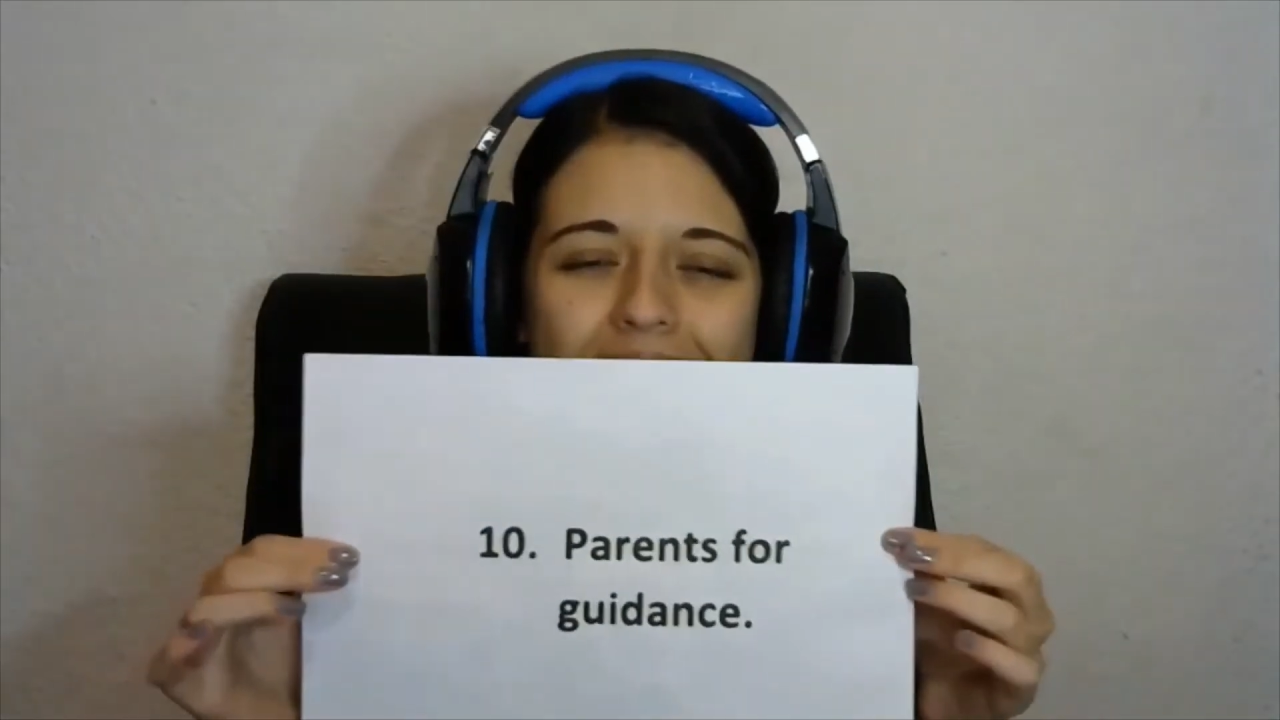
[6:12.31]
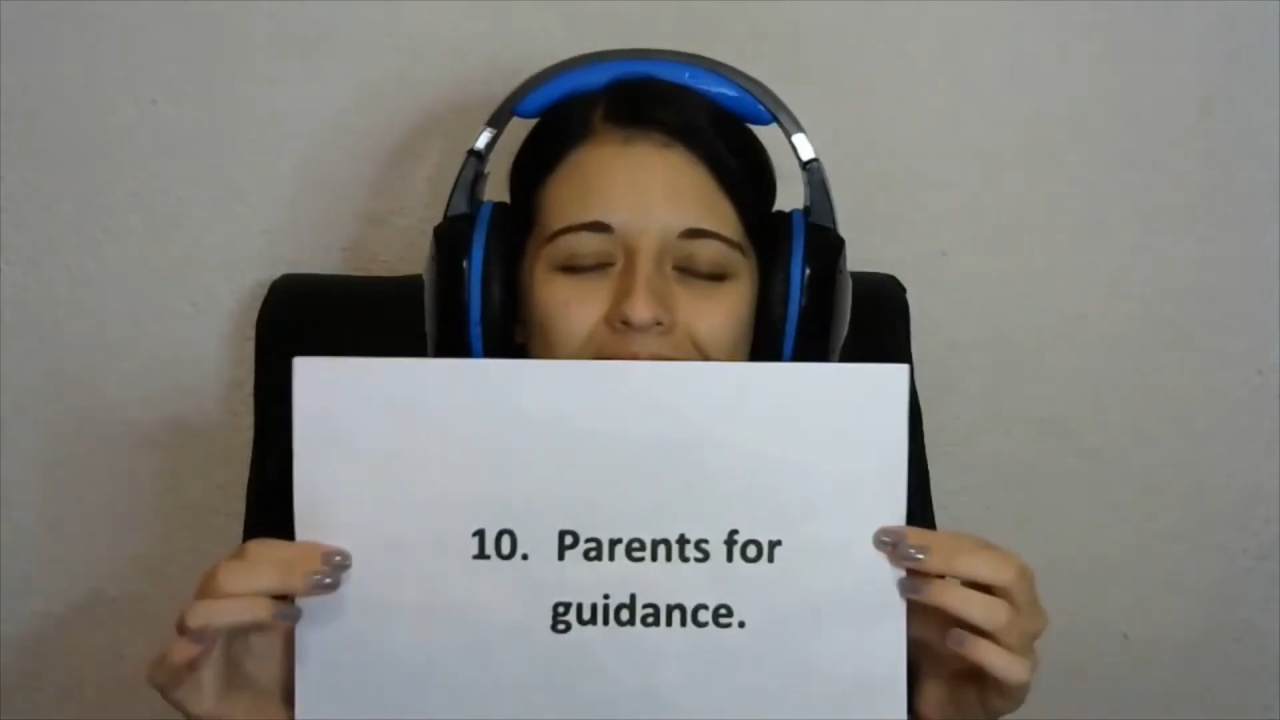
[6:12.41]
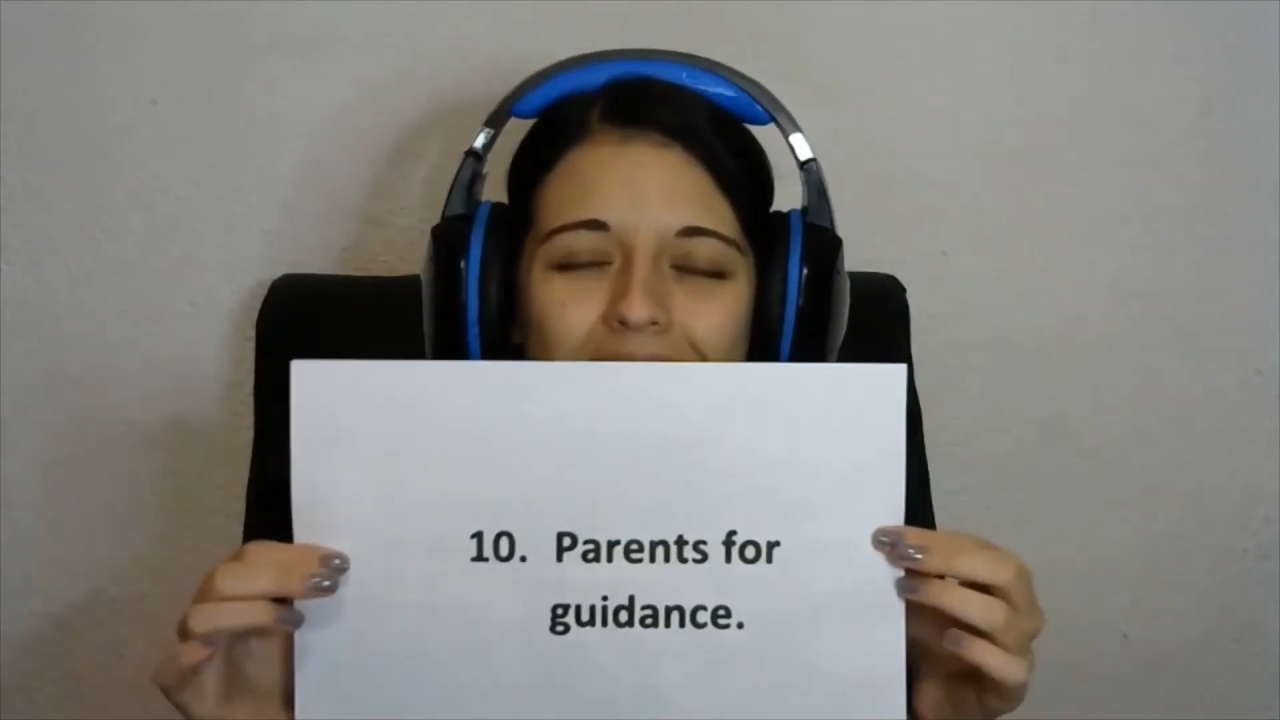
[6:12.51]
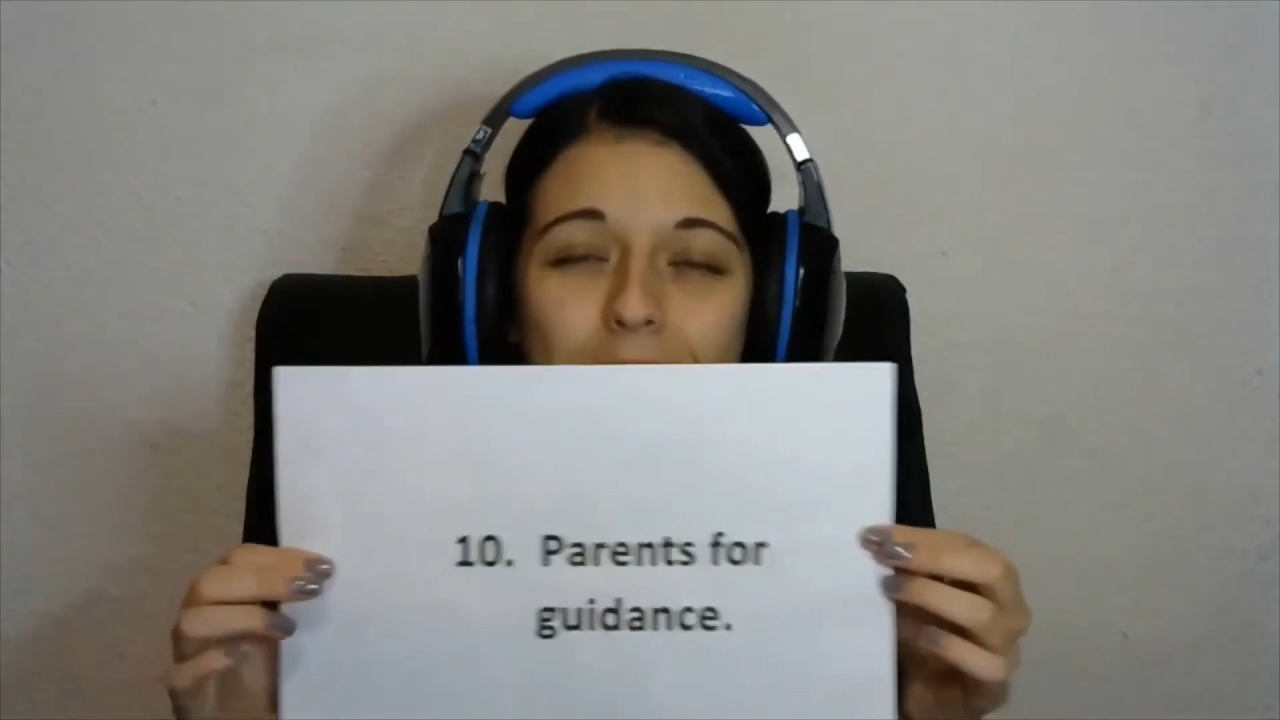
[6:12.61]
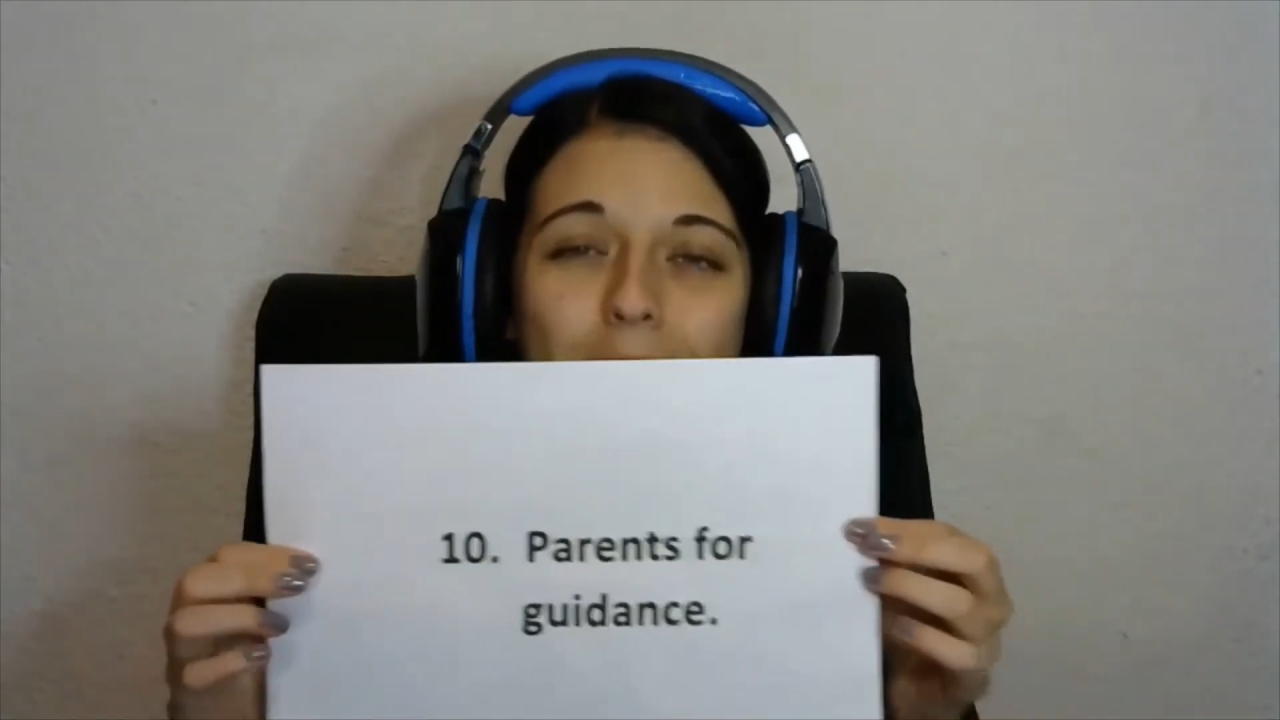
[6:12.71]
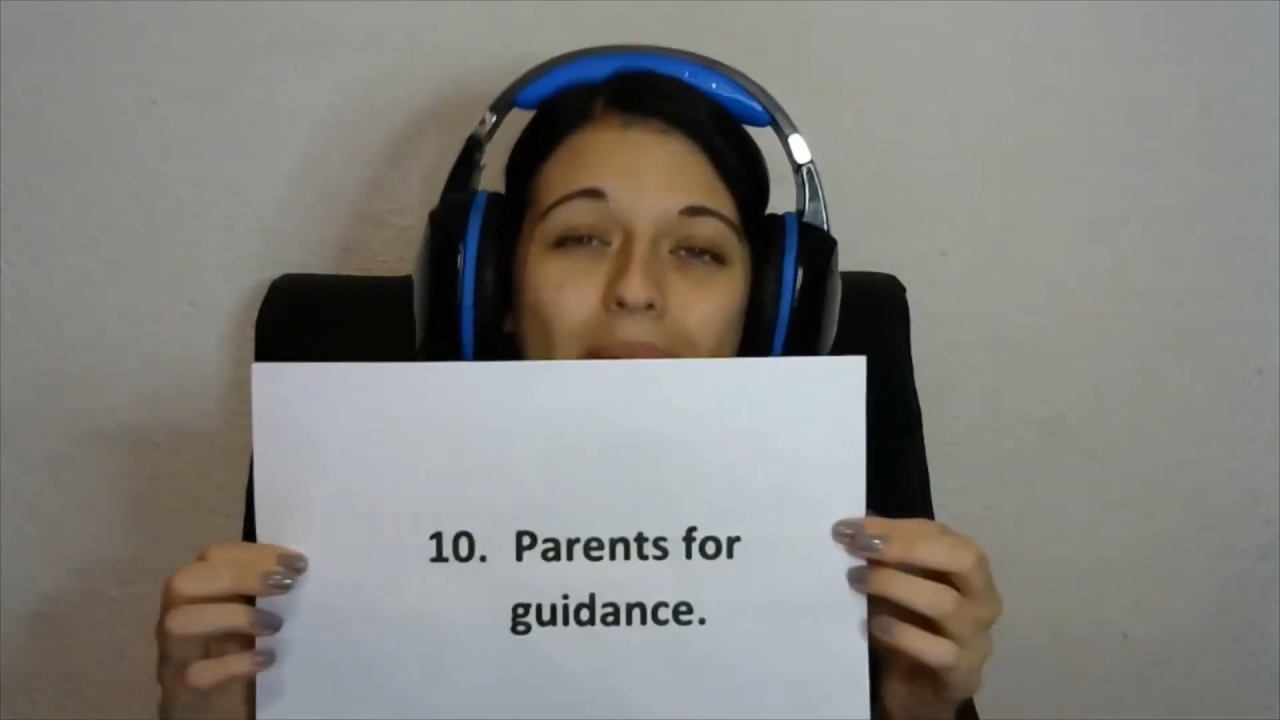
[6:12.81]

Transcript: 10,